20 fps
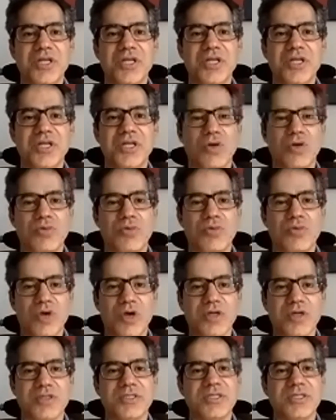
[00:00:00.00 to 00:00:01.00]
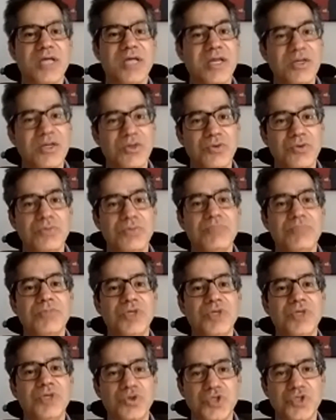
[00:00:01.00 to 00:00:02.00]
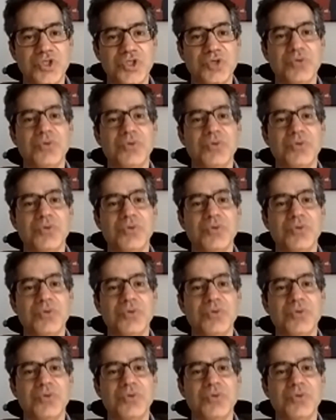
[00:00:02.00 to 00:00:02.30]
your products than you used to.